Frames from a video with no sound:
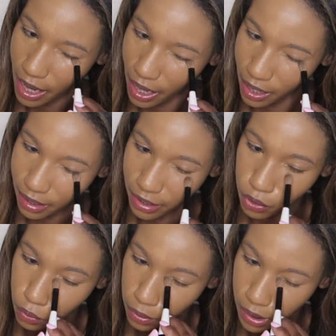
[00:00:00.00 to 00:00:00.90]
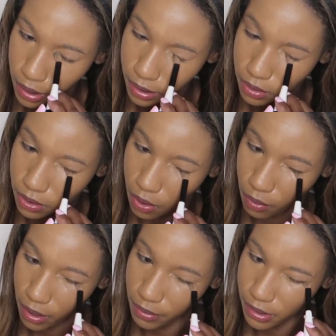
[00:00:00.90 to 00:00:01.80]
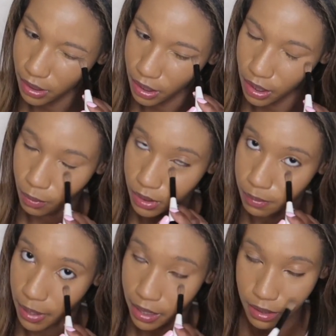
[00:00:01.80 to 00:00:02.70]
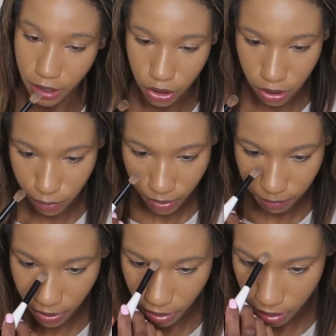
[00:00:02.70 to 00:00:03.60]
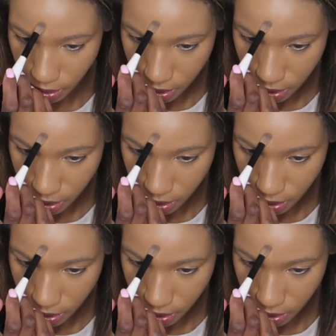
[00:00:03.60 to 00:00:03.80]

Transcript: and I truly like don't ever see anyone's bad intentions with me